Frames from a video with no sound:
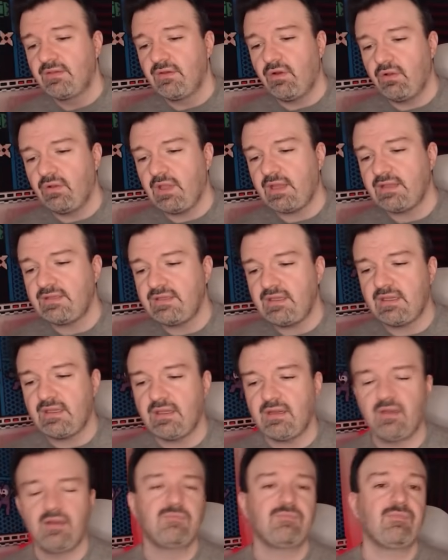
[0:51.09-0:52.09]
The whole
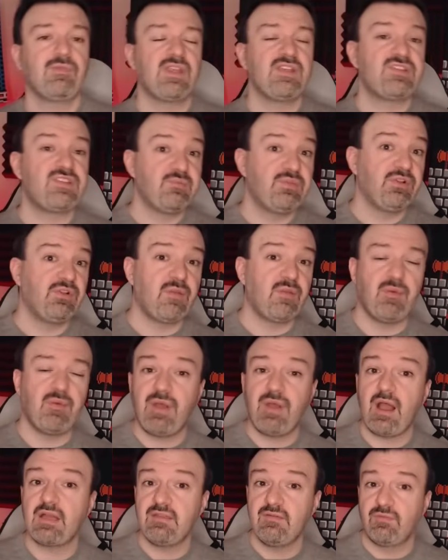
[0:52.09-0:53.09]
idea here is to build up
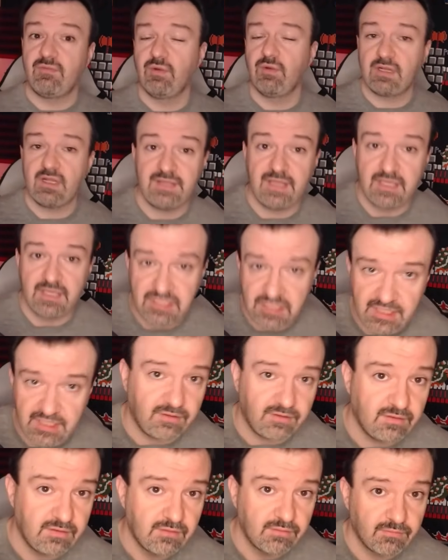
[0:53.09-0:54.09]
a body of work on that
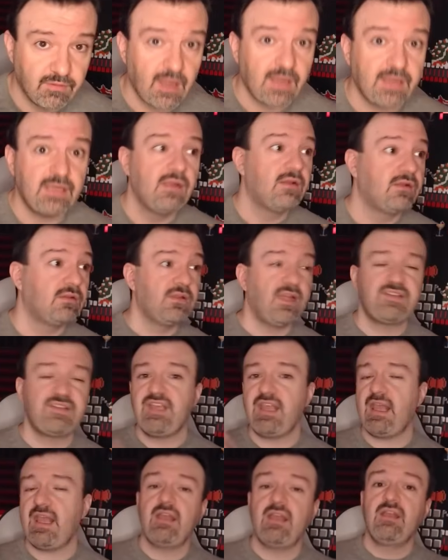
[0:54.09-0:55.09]
channel, right?
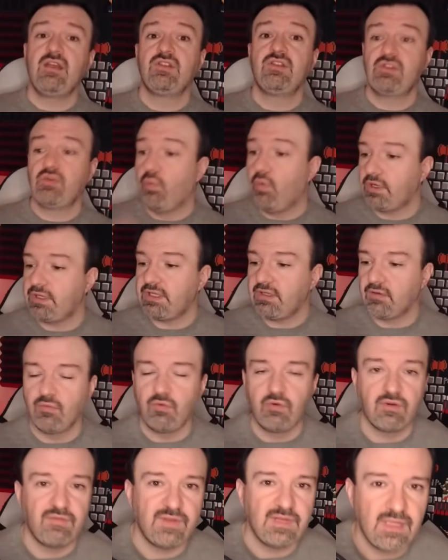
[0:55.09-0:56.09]
Let's get 20
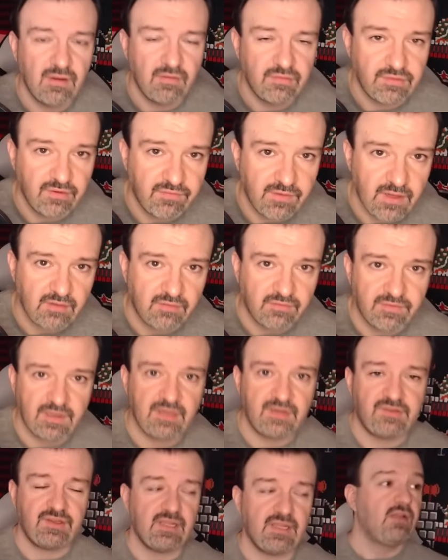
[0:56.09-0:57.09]
or more videos of Final
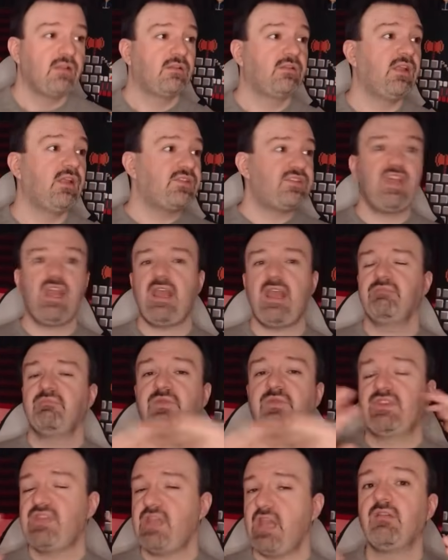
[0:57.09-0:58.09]
Fantasy. Let's
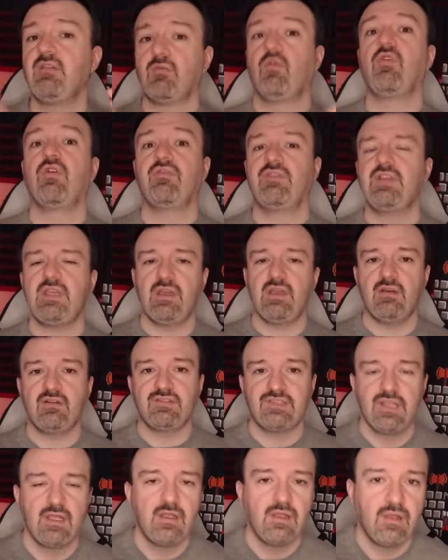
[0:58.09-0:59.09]
get 10 or more
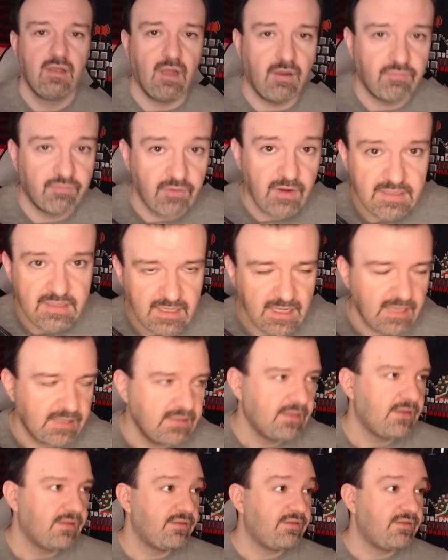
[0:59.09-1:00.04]
videos of Red Dead.